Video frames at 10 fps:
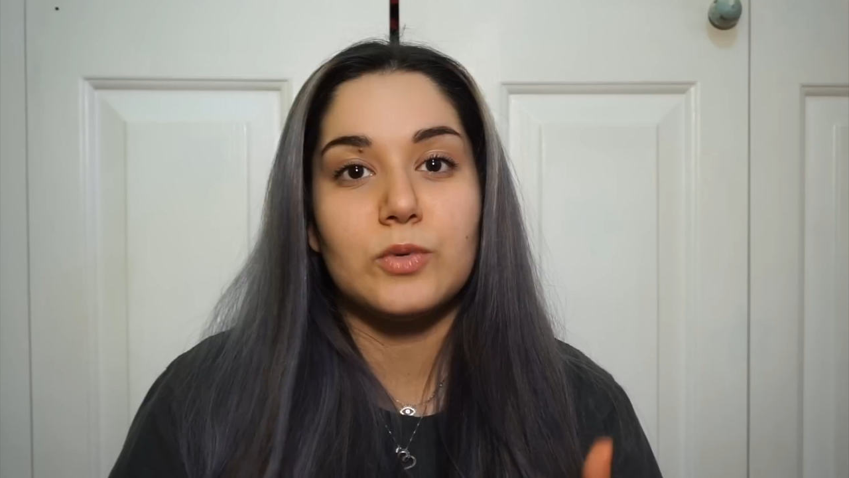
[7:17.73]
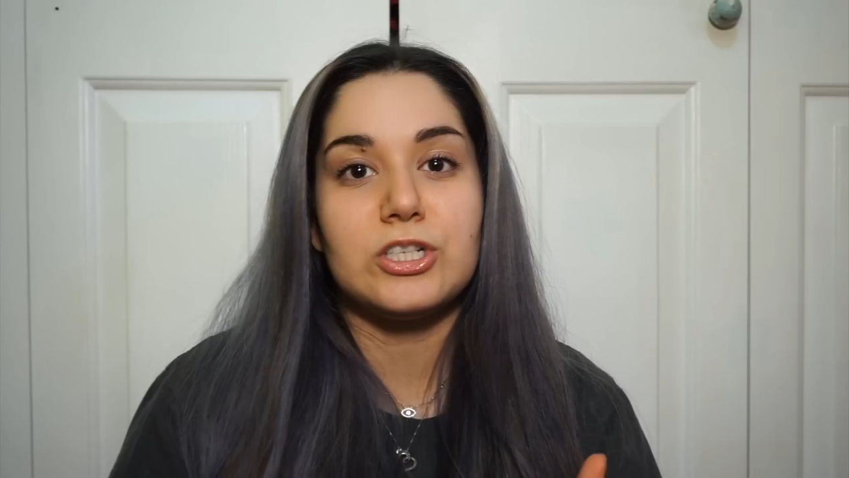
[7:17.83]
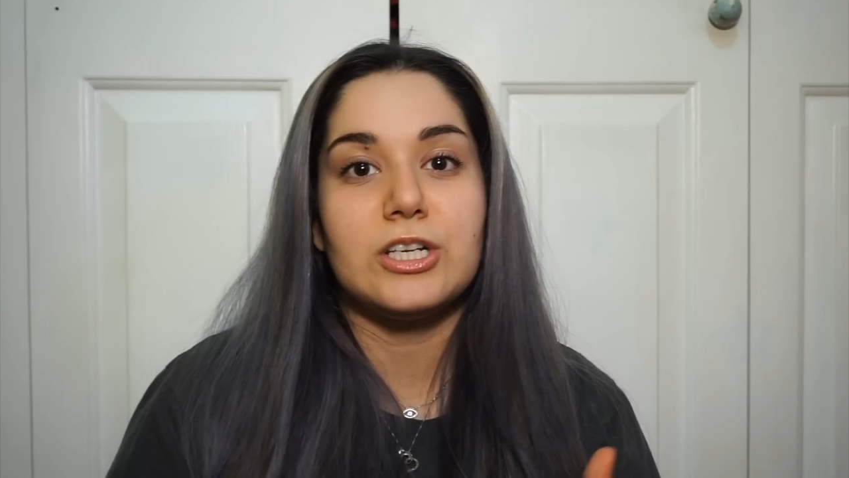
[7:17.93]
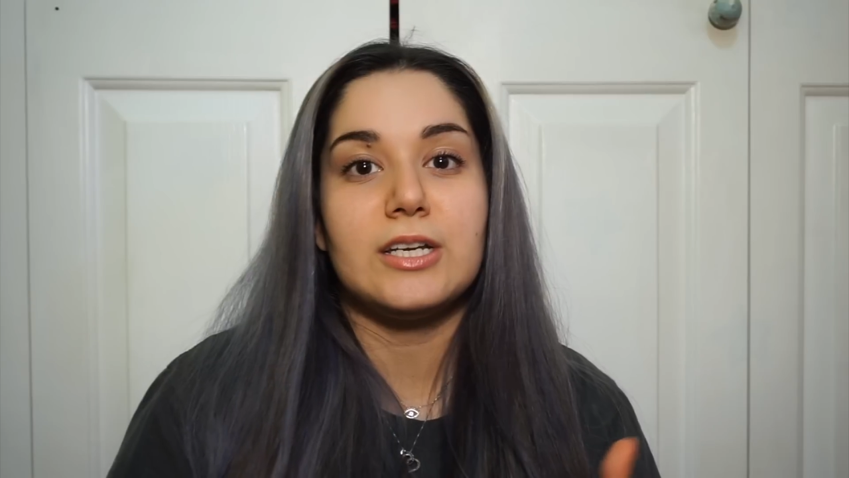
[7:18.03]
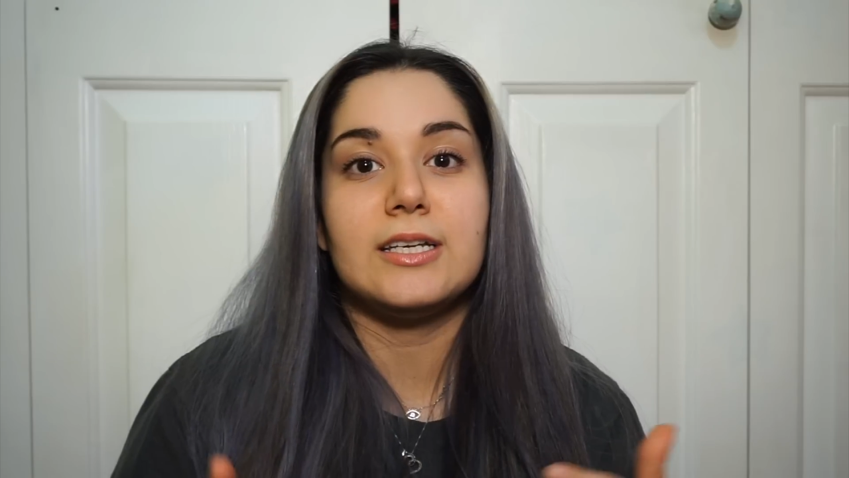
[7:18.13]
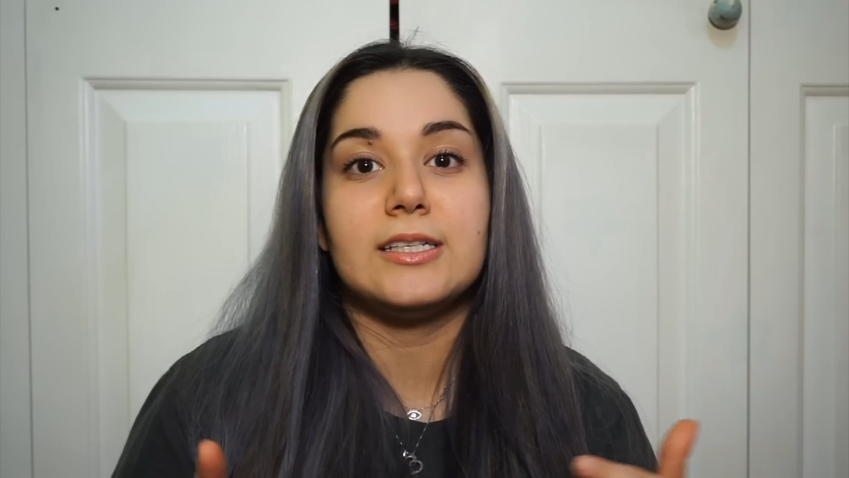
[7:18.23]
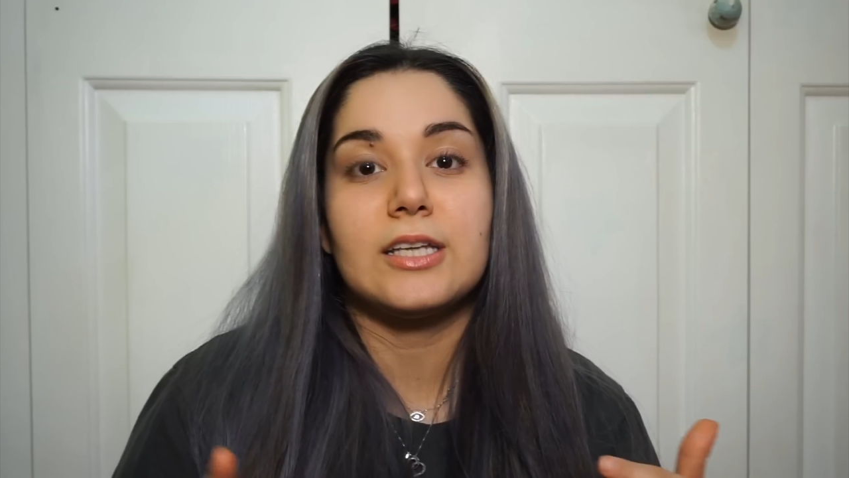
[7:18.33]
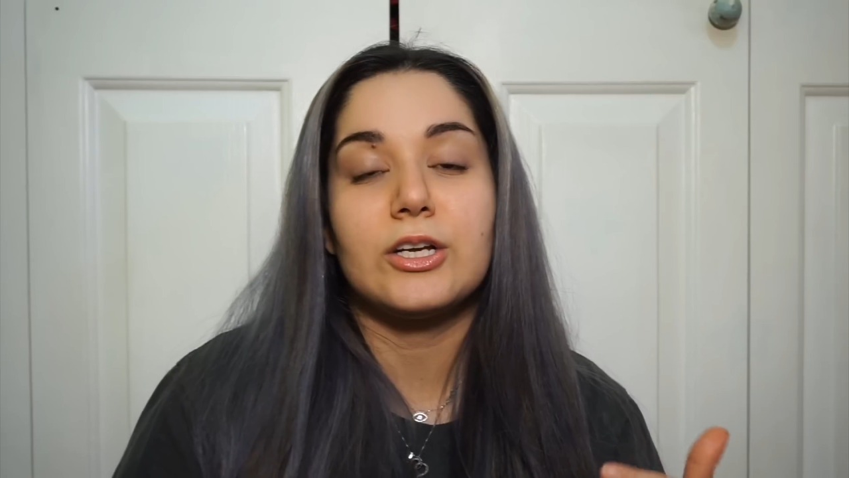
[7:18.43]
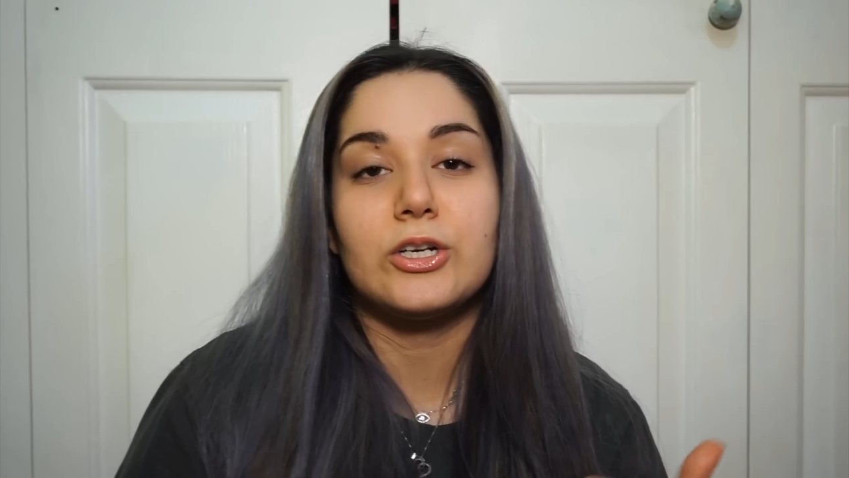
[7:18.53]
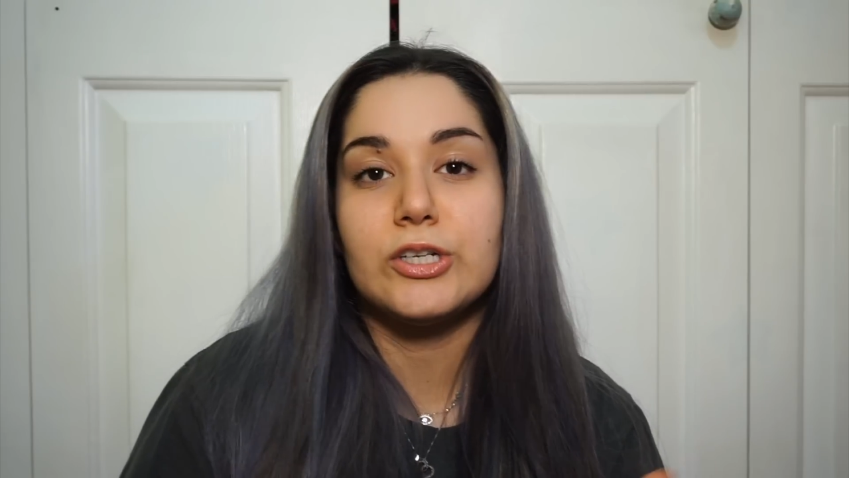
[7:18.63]
which is
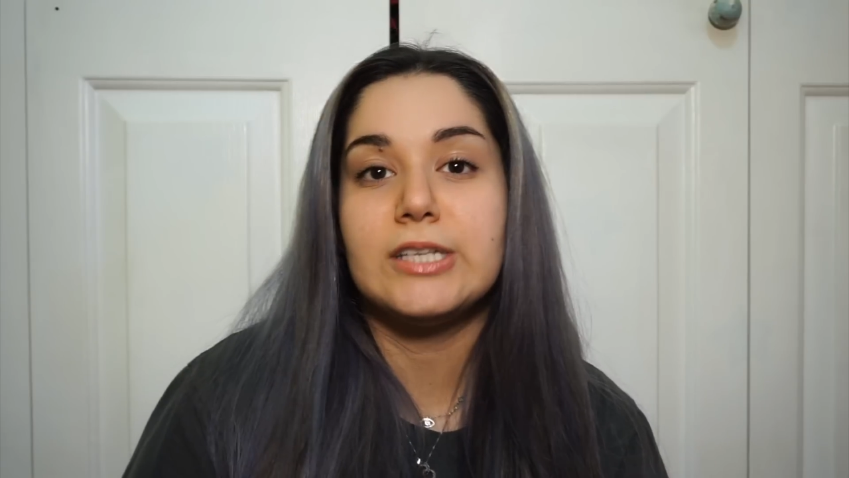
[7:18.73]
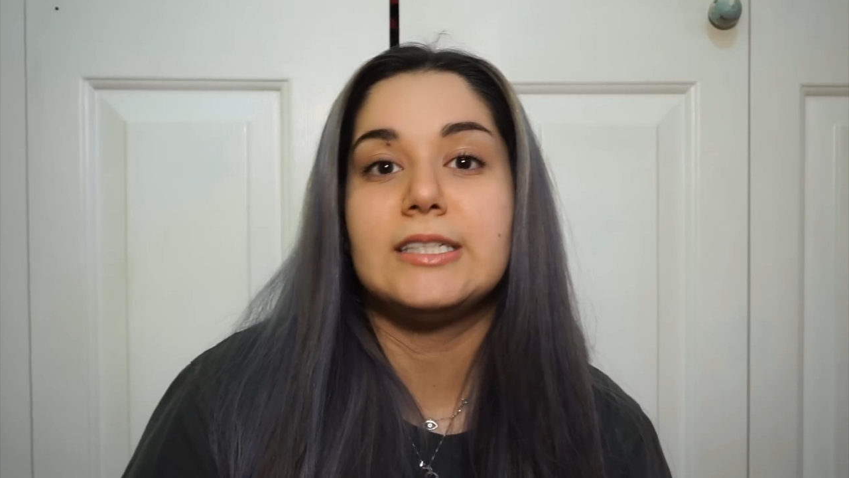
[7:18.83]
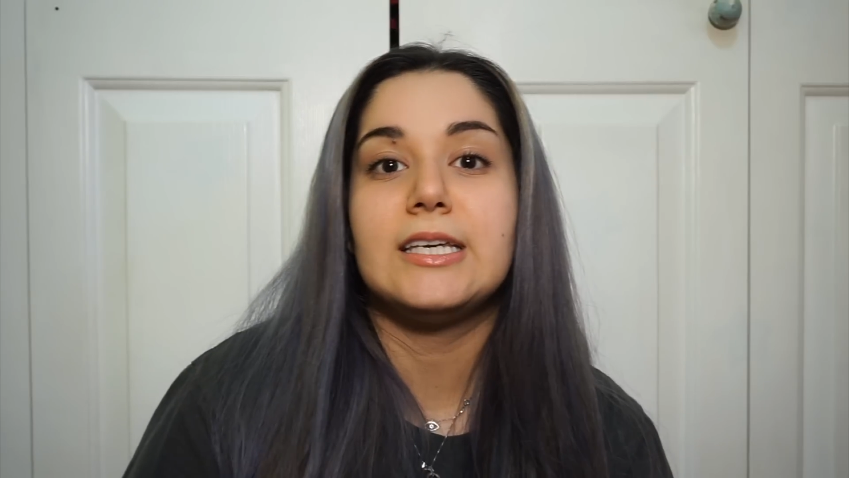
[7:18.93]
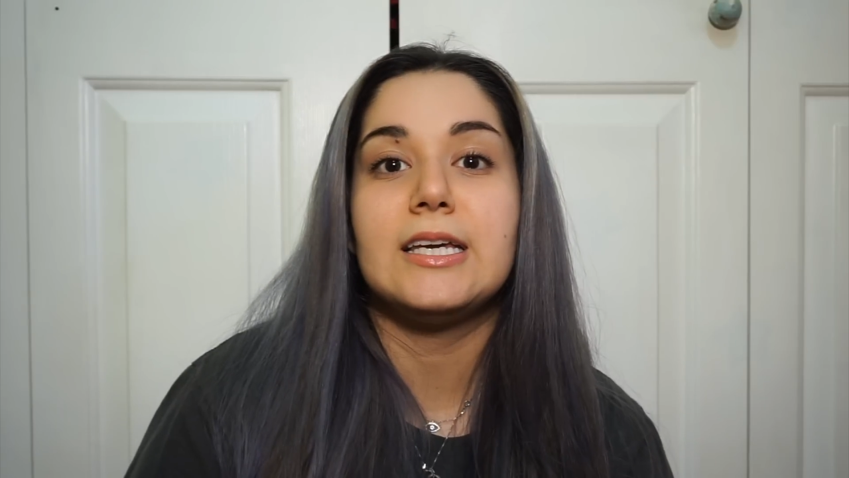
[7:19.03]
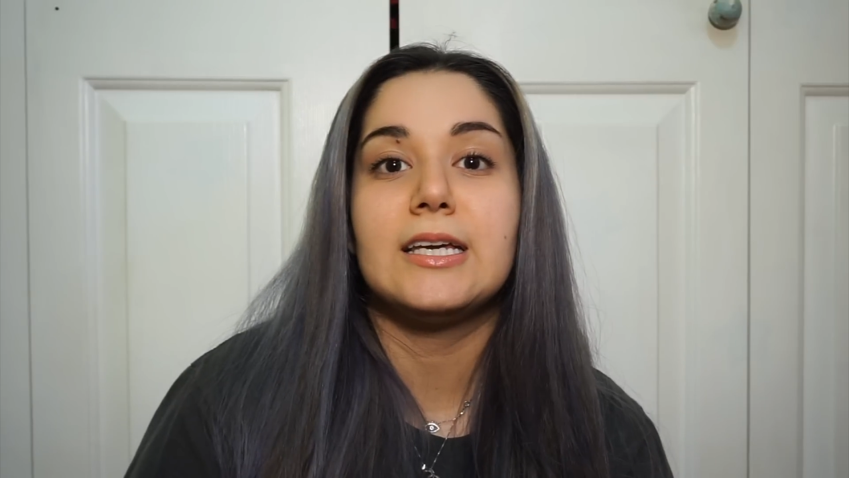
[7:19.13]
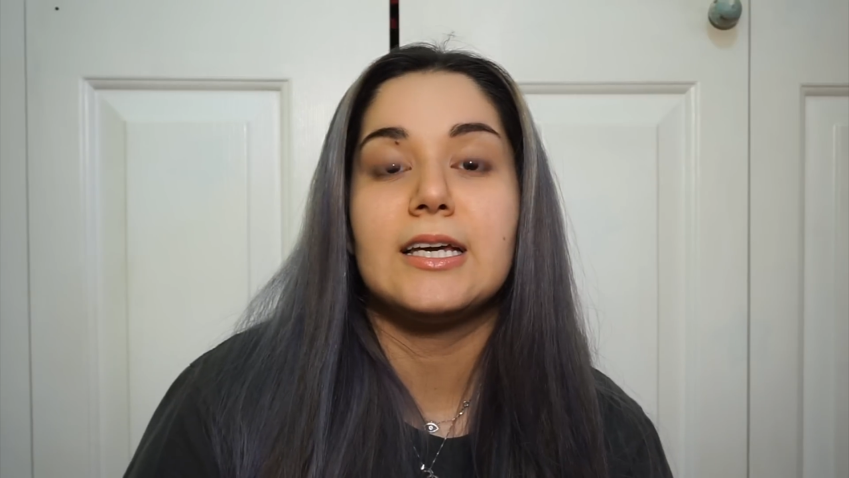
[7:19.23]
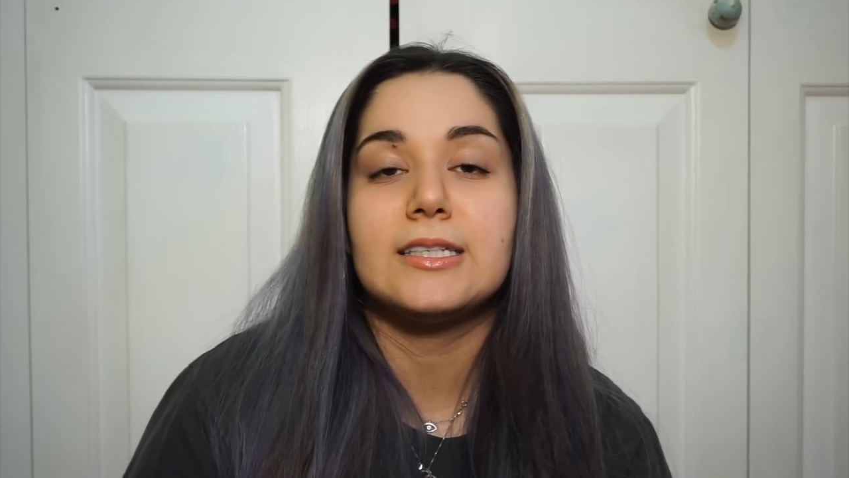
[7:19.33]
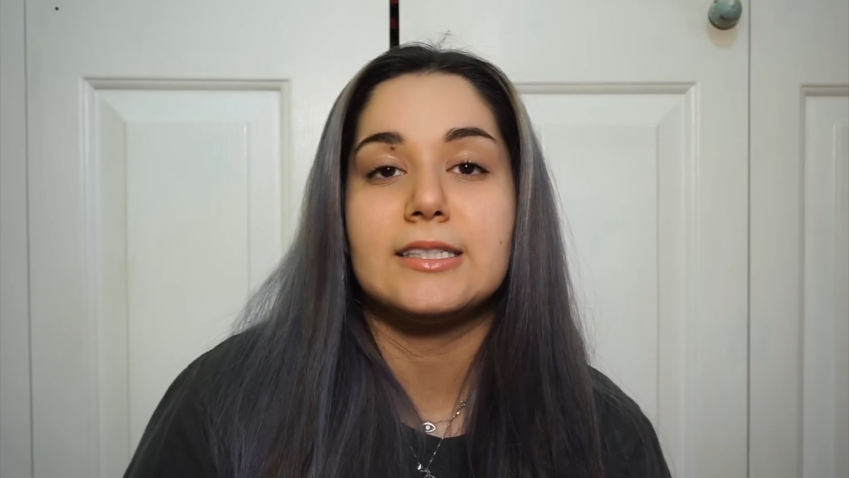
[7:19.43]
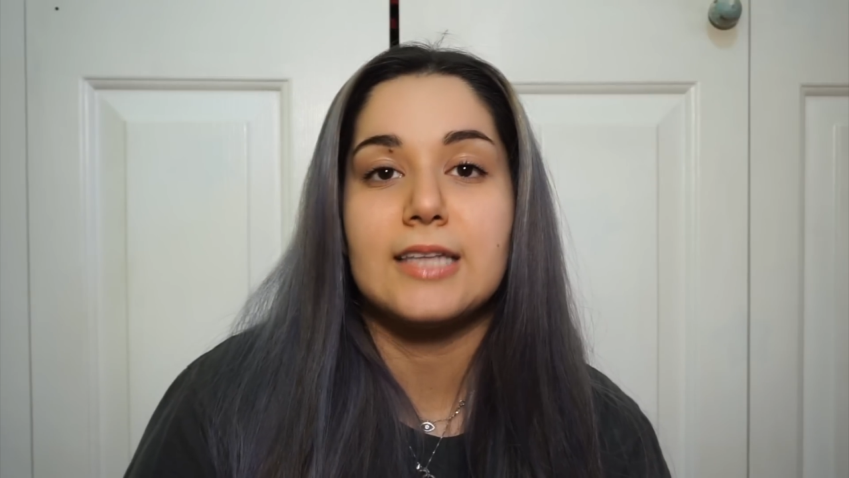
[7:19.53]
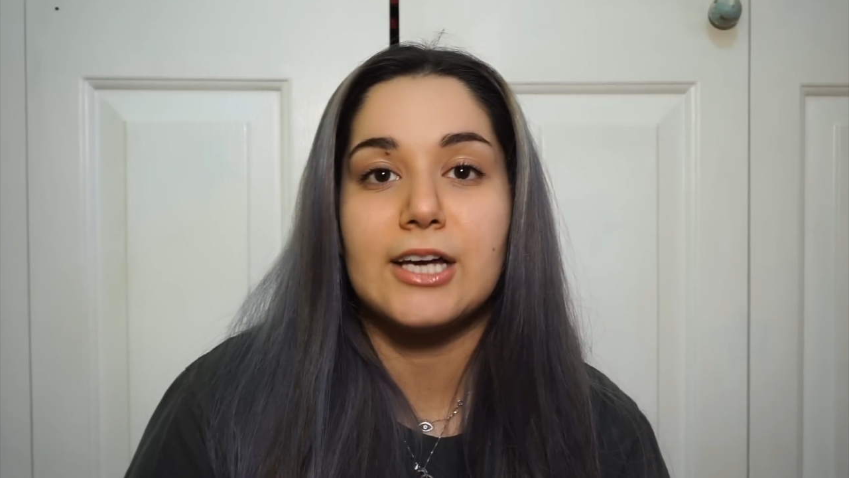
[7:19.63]
creasing
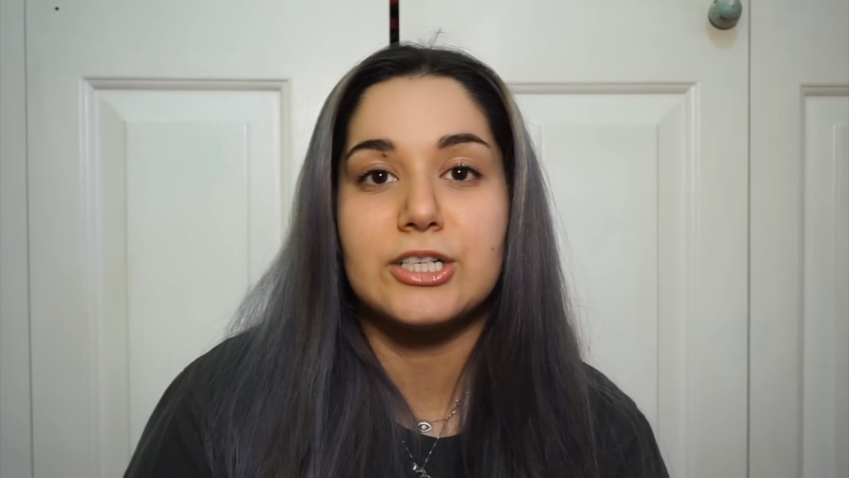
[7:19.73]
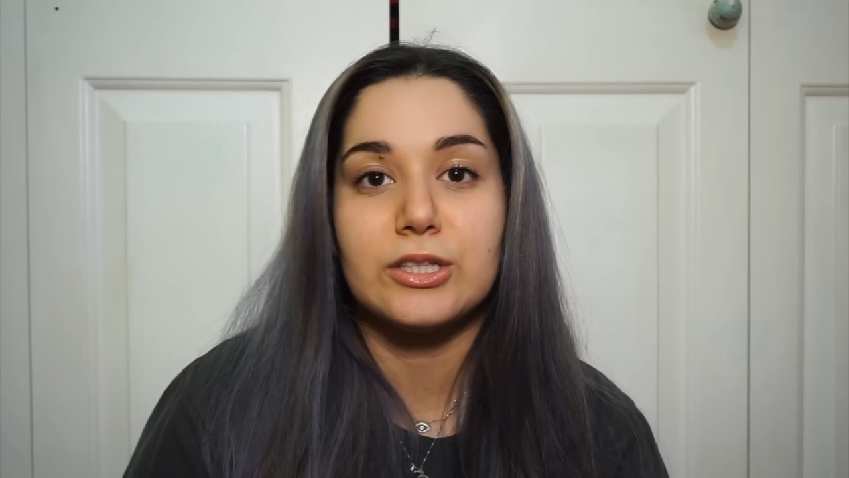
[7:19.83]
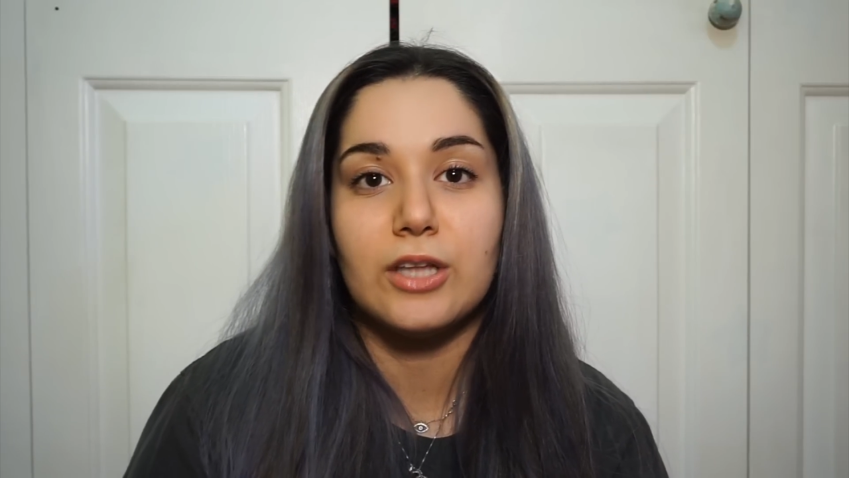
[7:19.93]
slash